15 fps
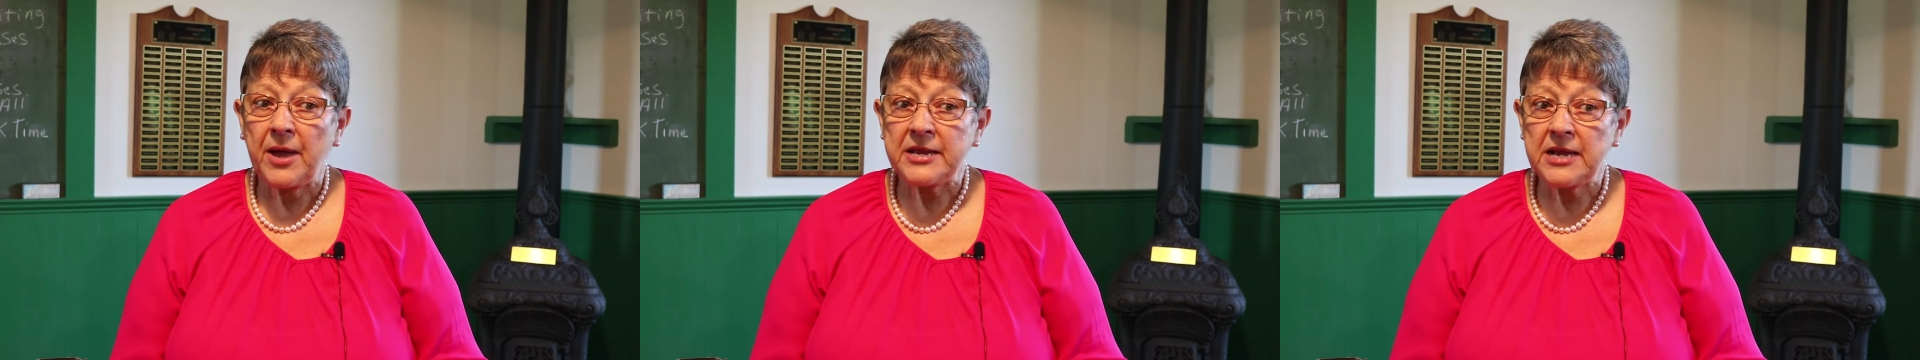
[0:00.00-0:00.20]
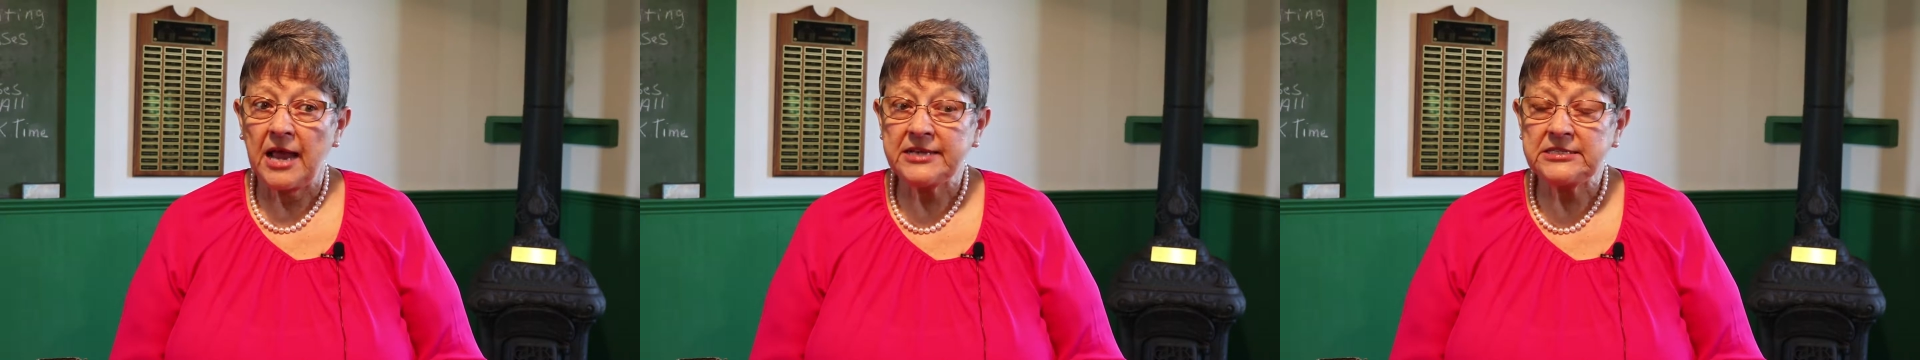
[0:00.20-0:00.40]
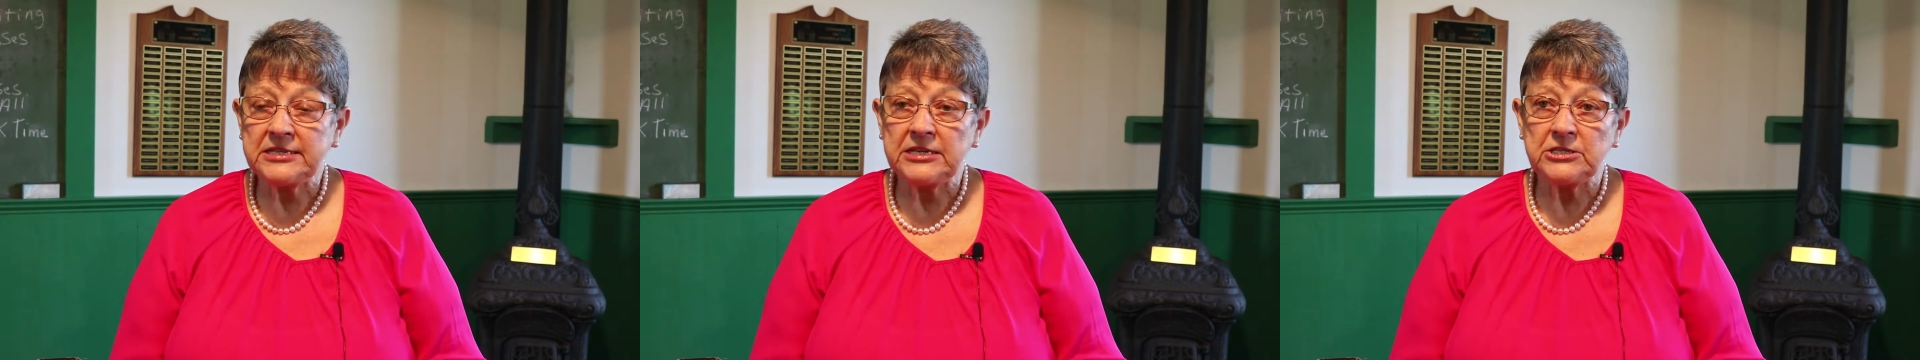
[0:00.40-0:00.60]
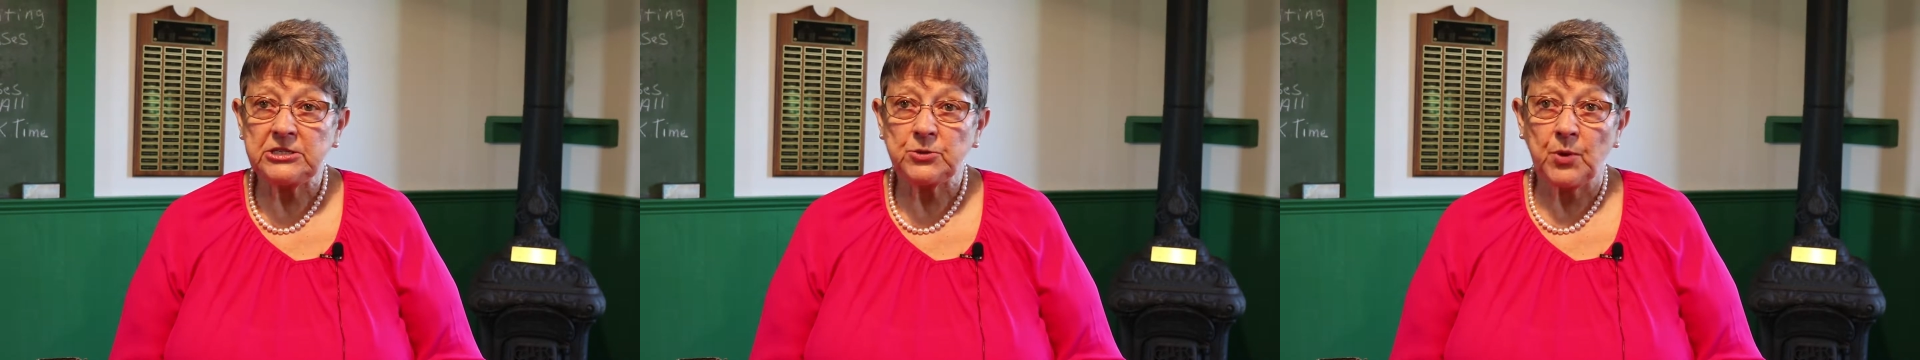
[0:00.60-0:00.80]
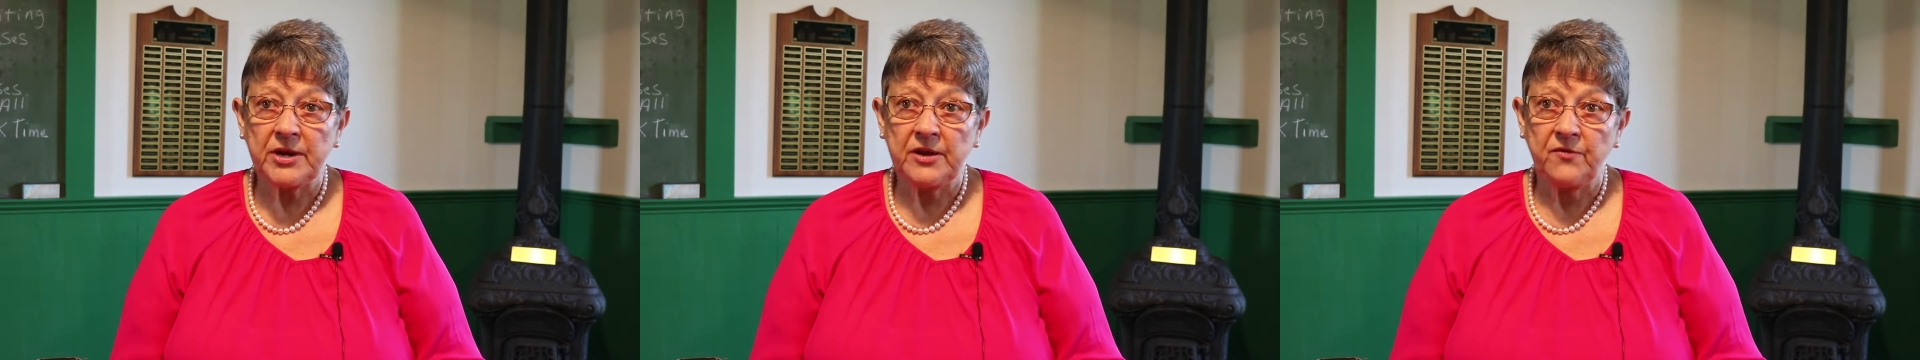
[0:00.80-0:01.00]
by
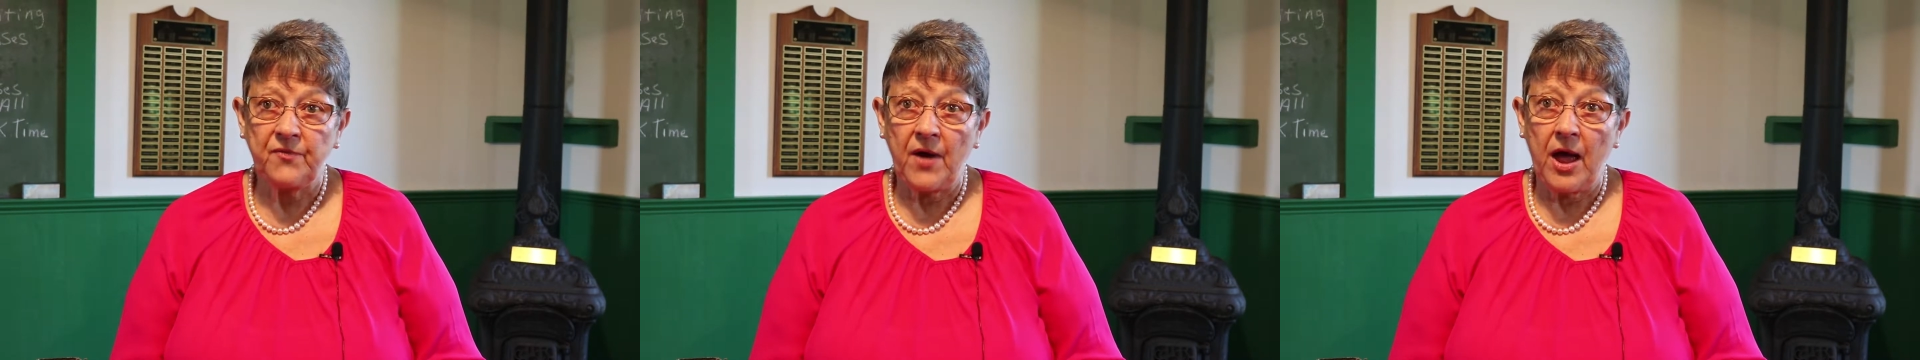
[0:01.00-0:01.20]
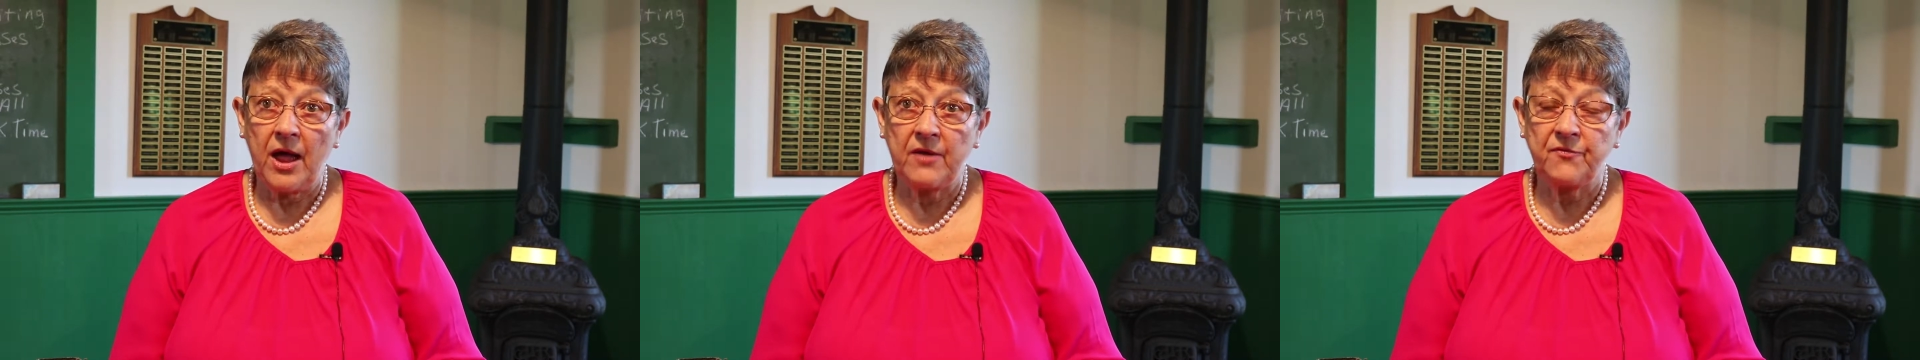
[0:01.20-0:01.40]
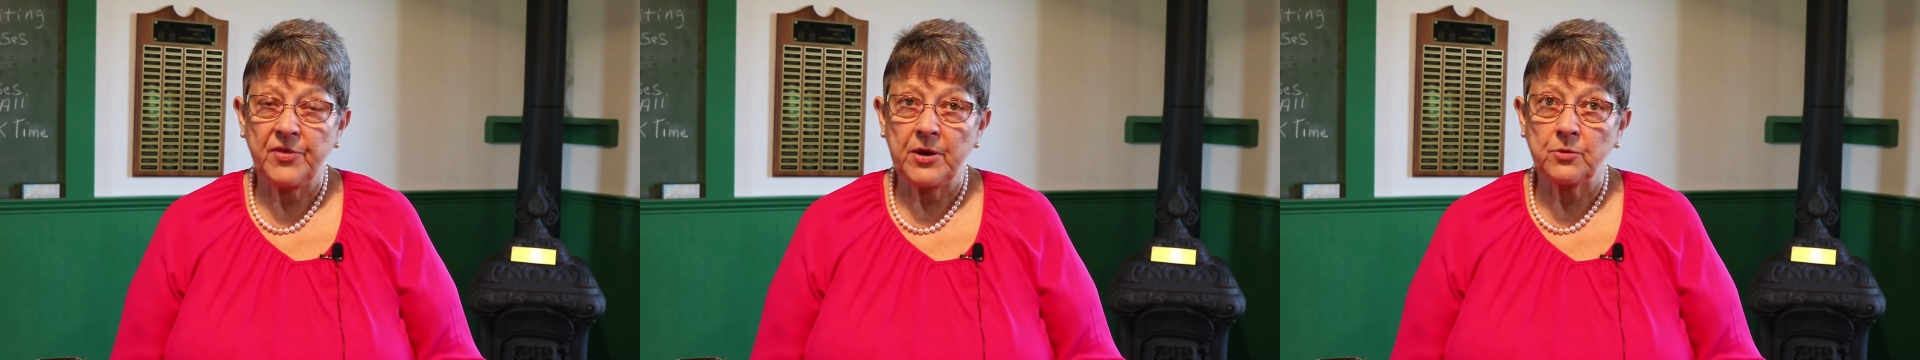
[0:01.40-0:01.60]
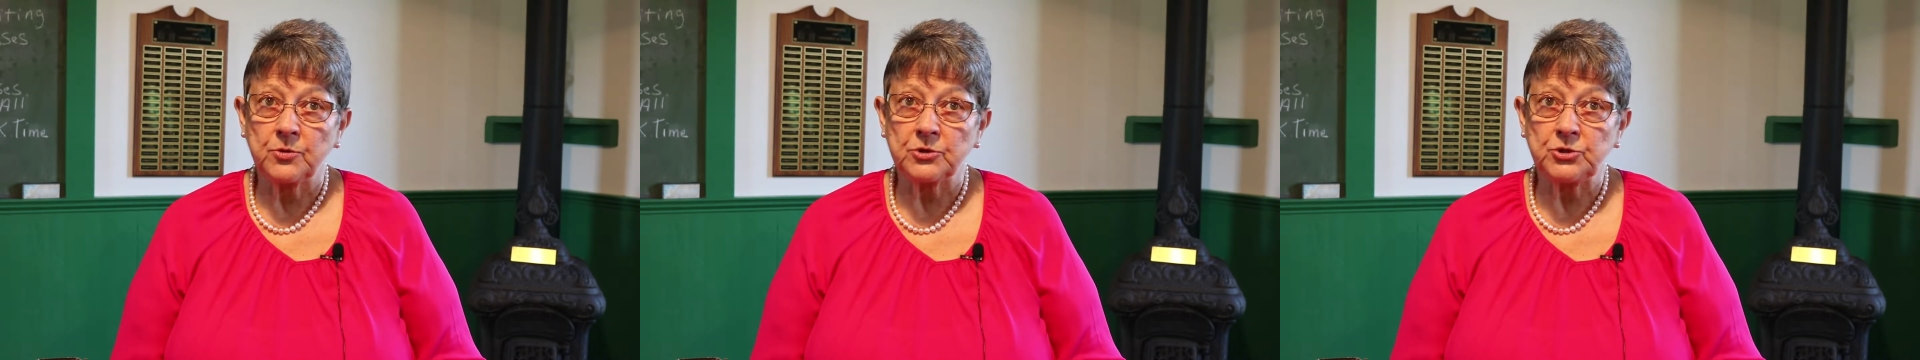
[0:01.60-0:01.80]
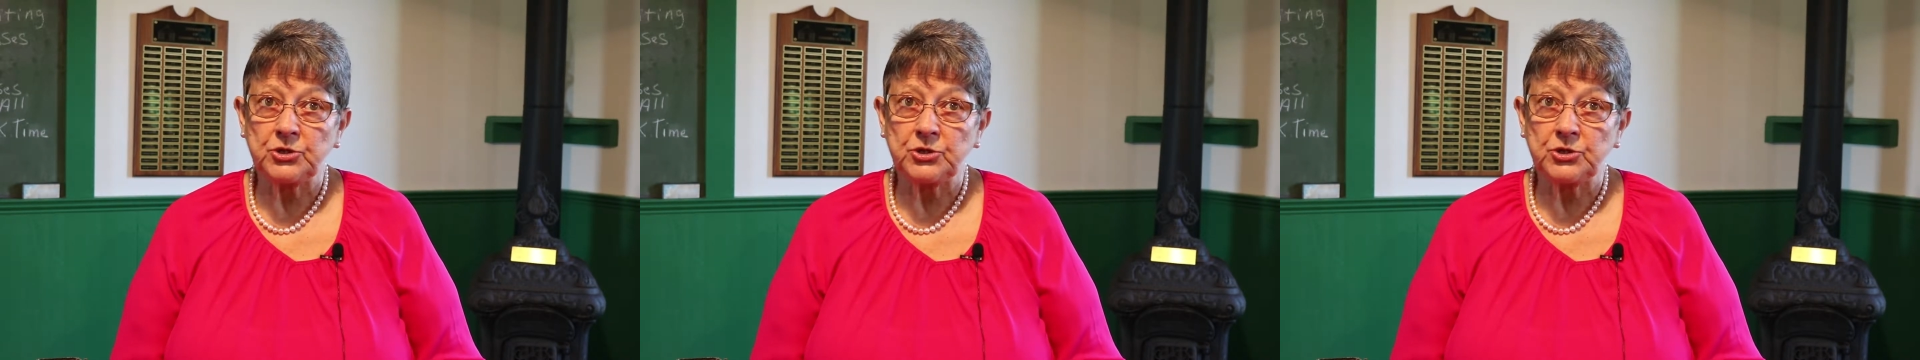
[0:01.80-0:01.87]
1925 there were